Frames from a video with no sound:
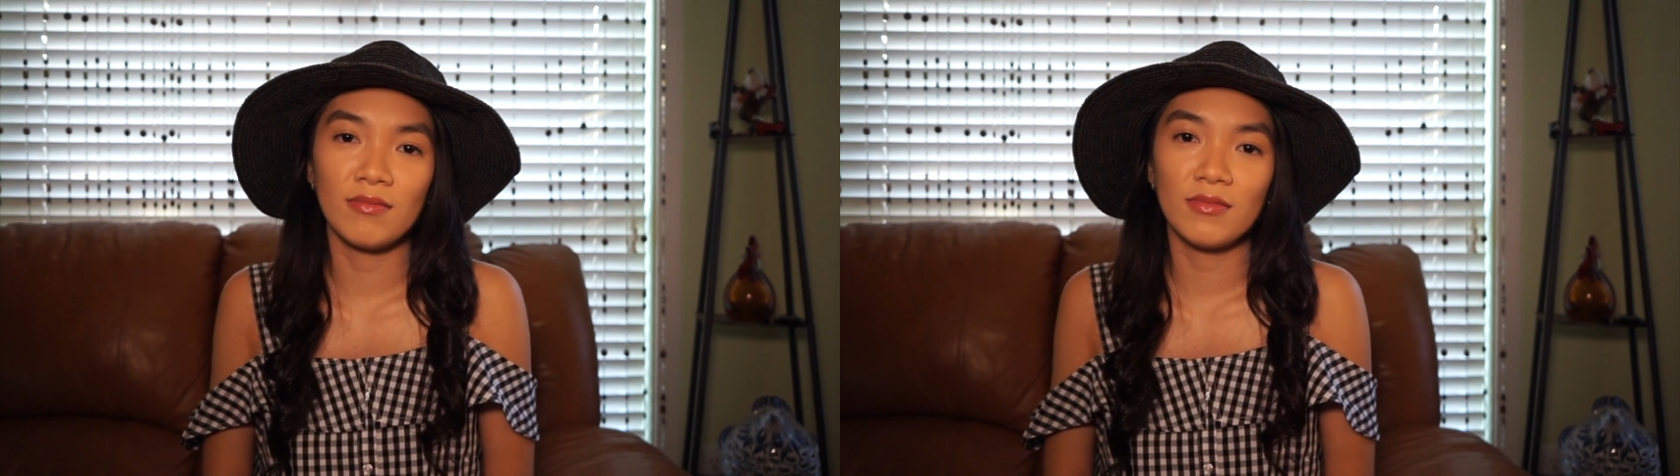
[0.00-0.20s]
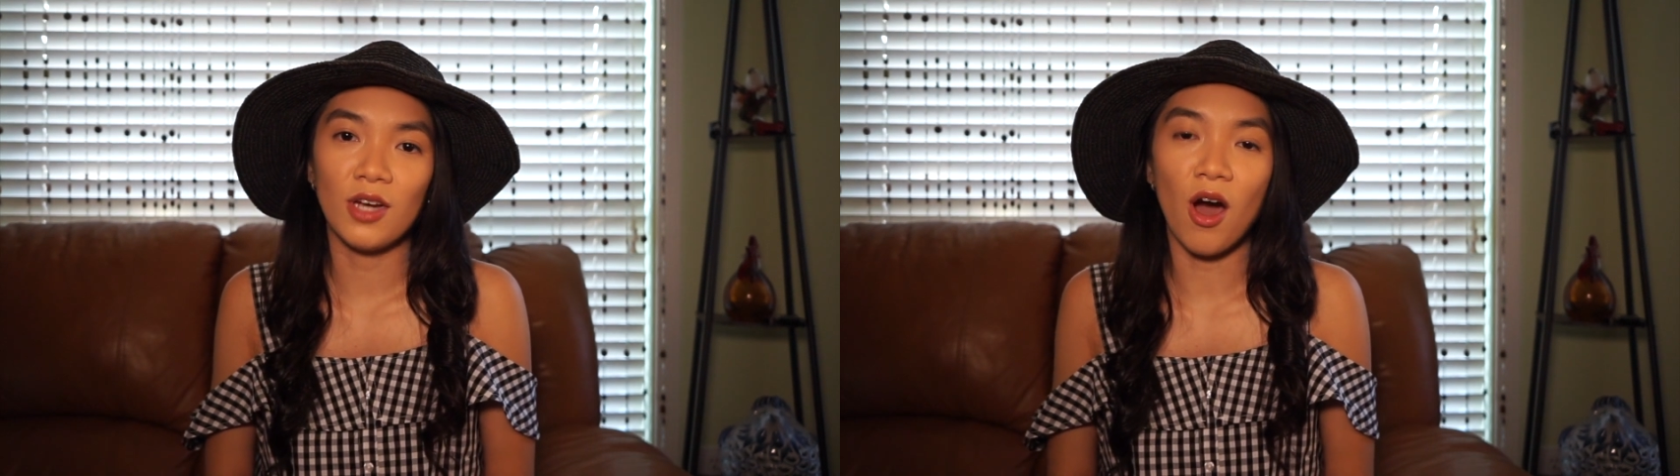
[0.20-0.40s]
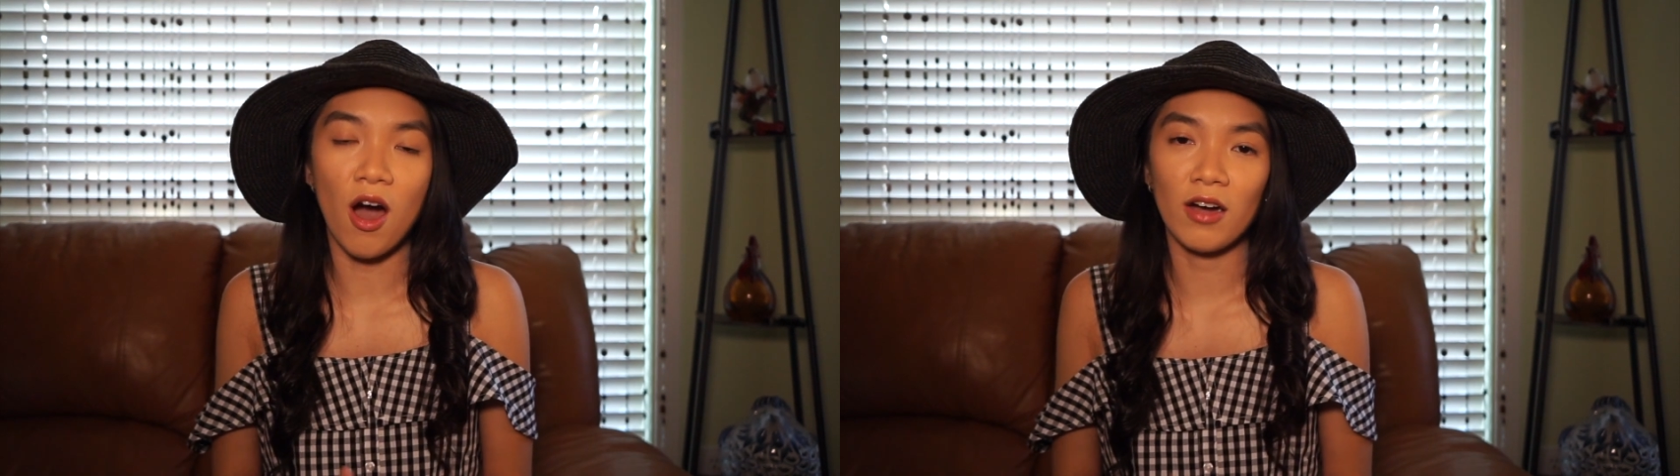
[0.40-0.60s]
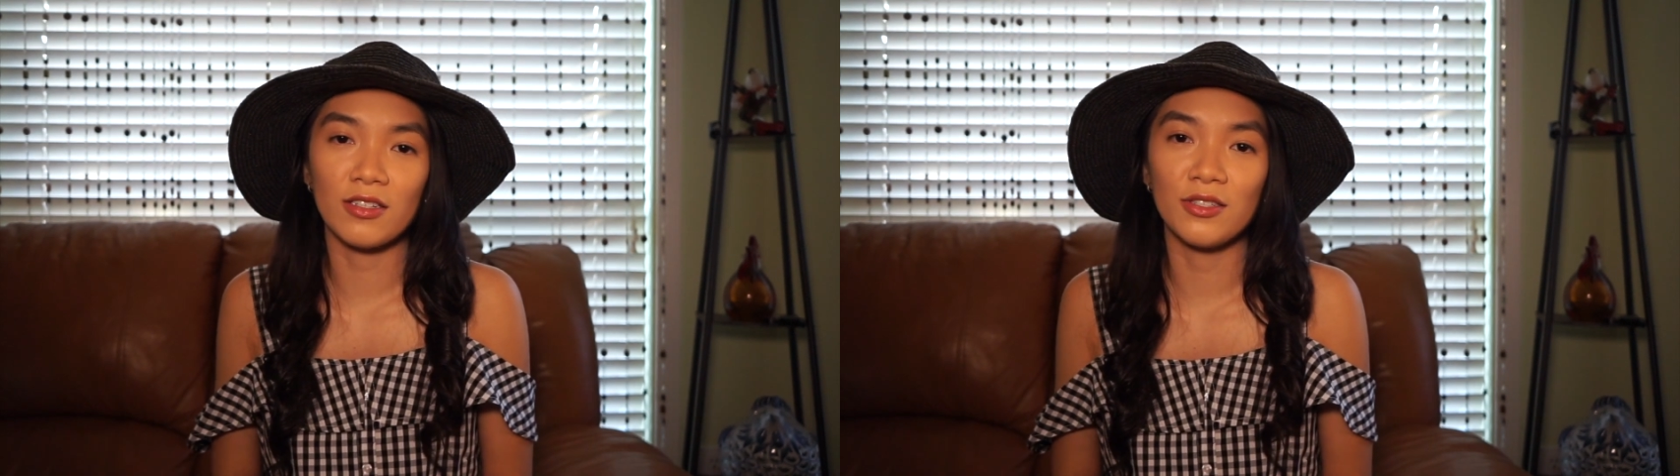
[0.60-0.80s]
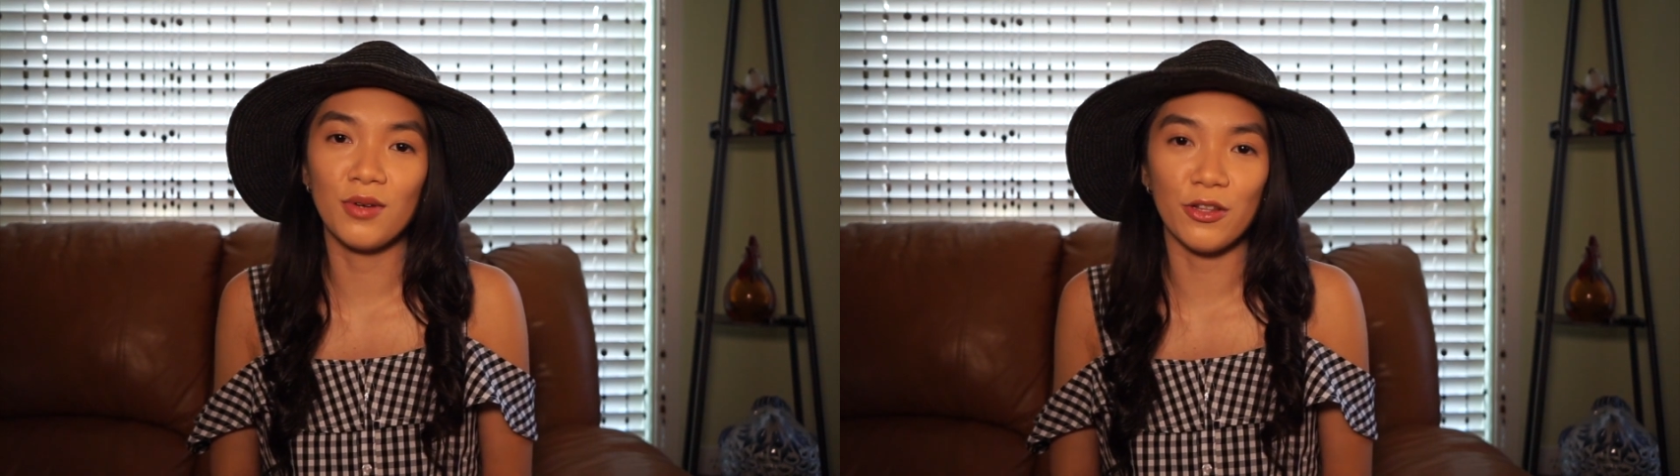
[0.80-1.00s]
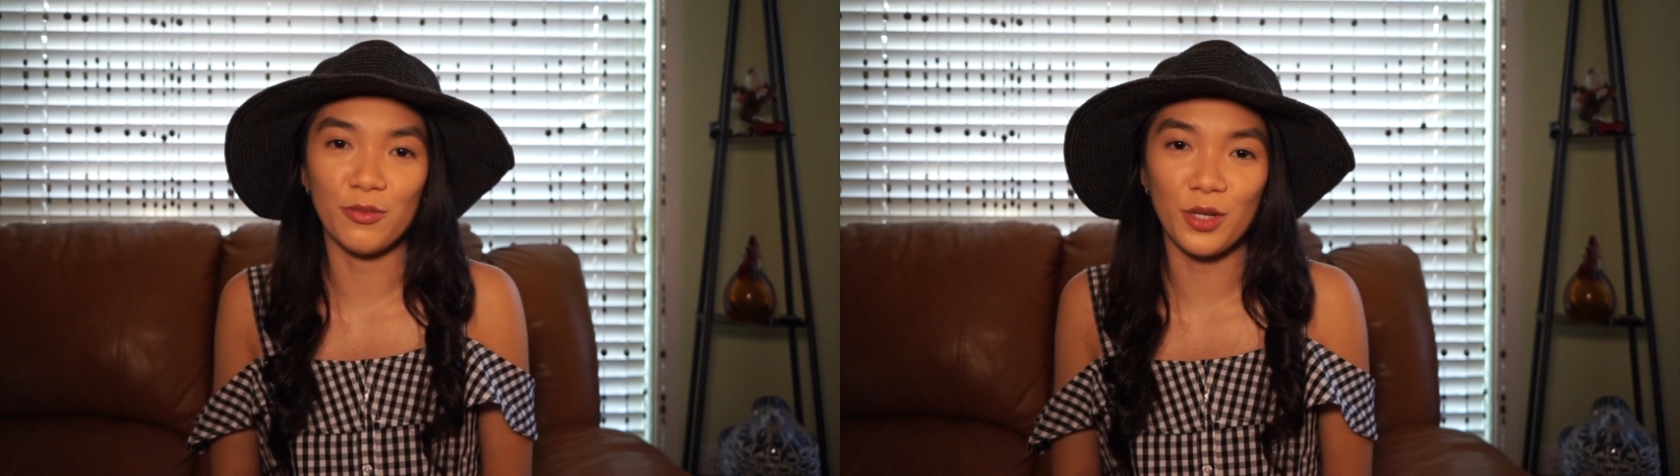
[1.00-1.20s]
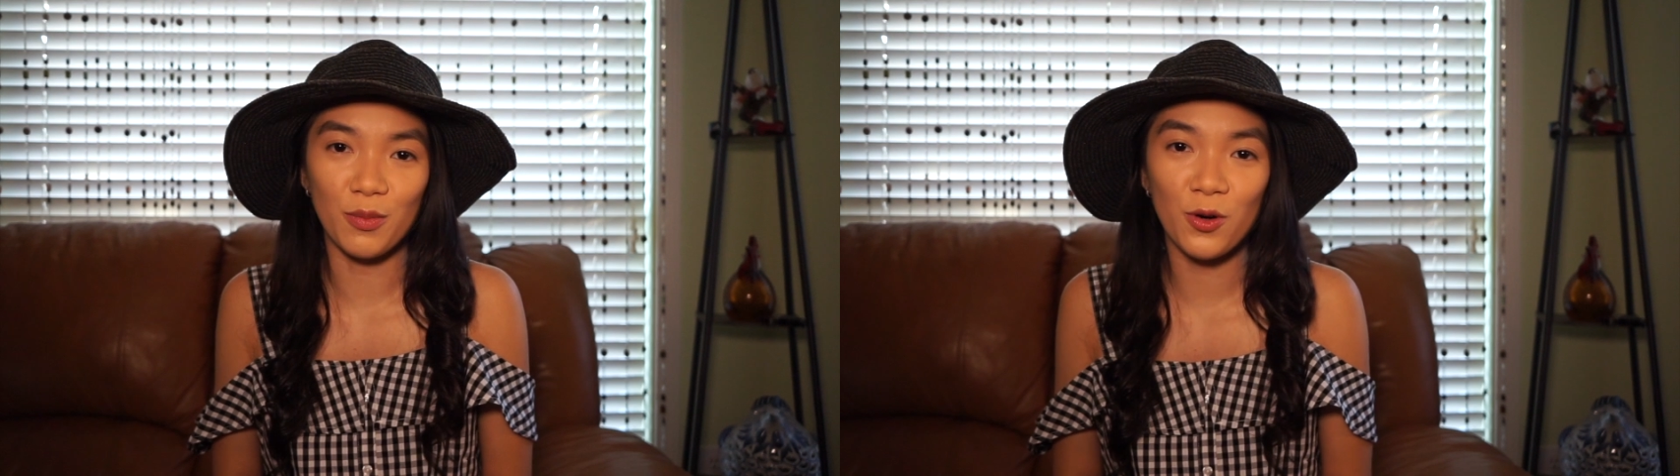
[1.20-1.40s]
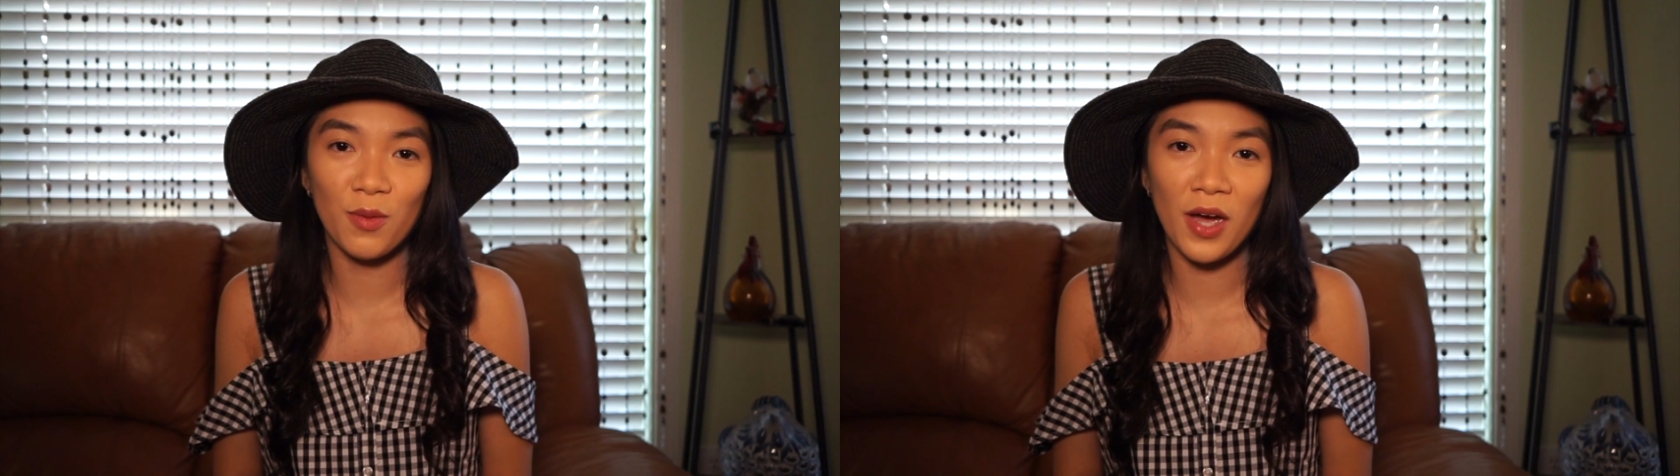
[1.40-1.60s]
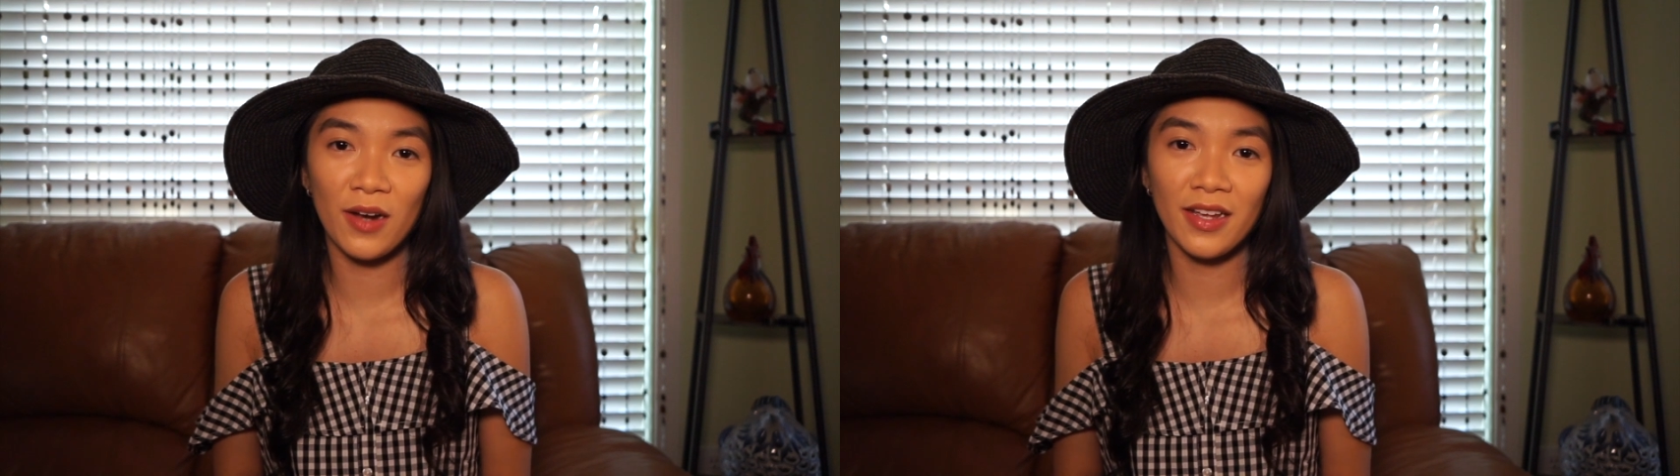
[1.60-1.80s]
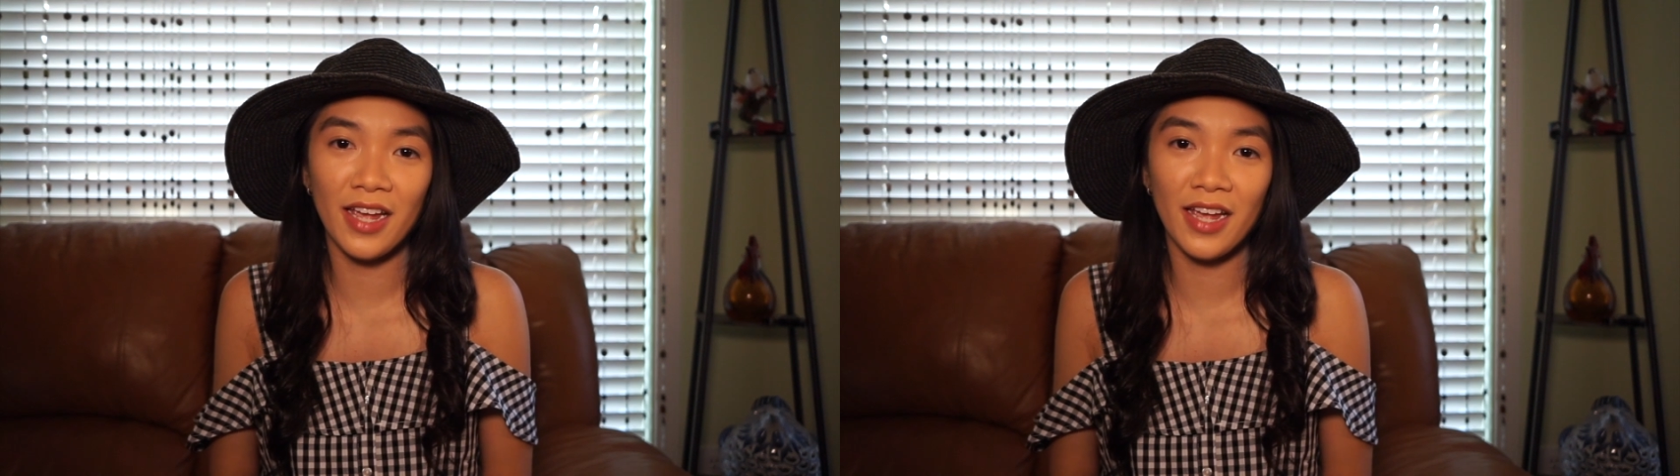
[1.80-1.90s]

talk to other people about it.